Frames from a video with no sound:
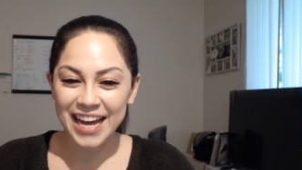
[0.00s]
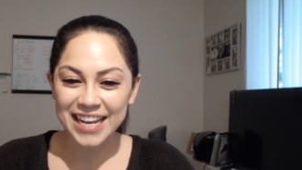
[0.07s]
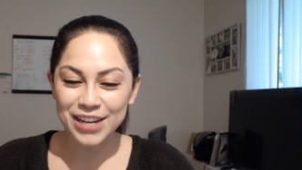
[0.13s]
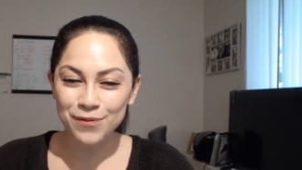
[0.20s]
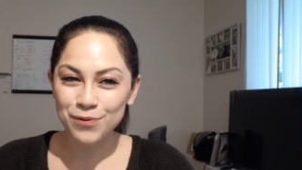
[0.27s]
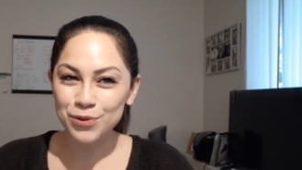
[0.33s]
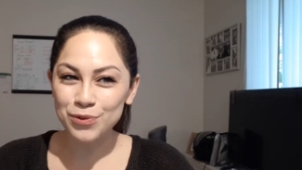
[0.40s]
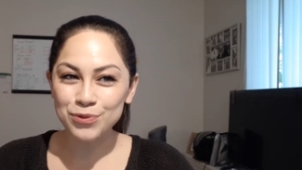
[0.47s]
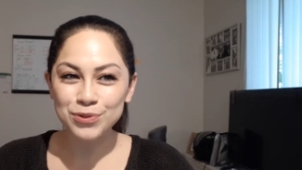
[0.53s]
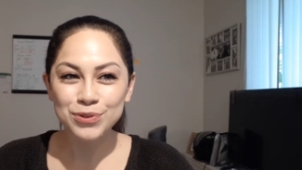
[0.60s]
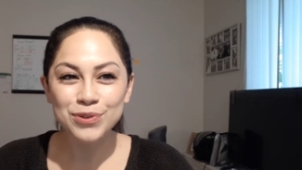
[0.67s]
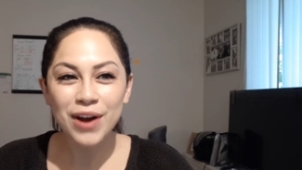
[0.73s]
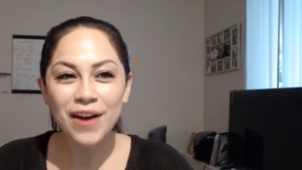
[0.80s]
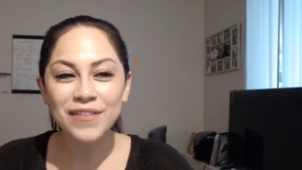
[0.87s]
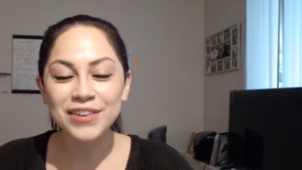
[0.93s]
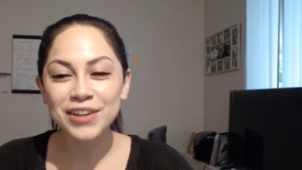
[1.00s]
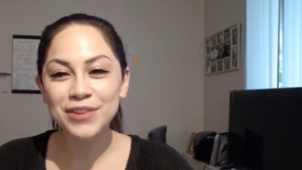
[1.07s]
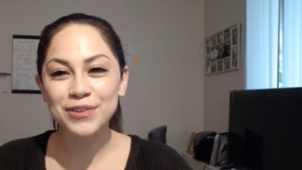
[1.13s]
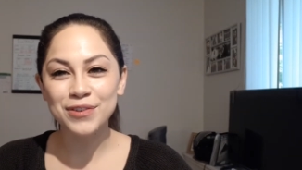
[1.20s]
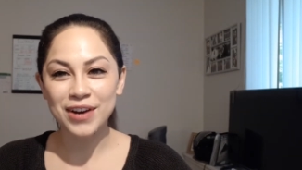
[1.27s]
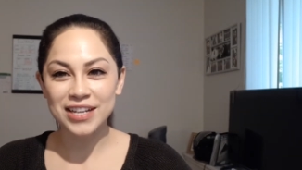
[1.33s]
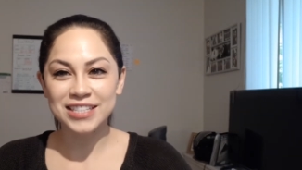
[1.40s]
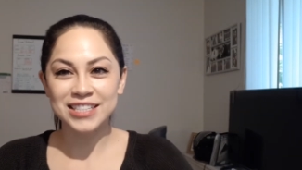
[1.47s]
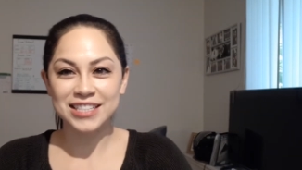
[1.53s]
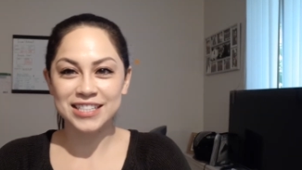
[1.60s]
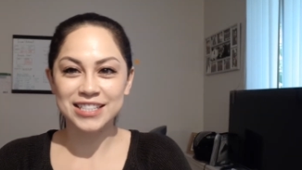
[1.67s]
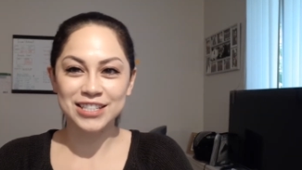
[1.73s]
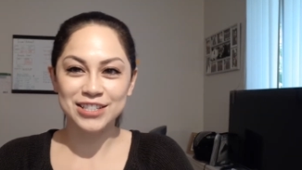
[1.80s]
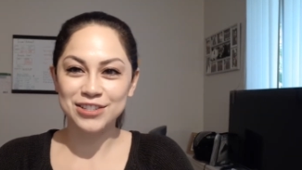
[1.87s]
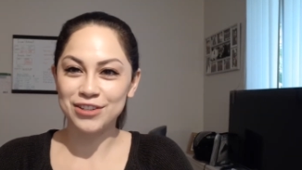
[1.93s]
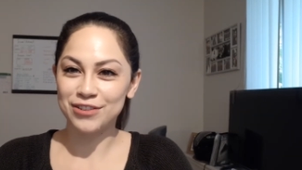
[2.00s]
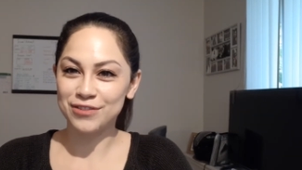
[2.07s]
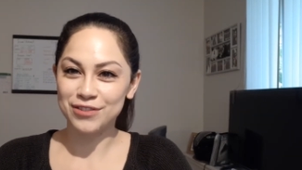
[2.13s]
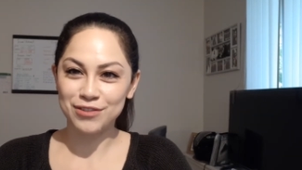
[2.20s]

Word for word: and if you do have any other questions in terms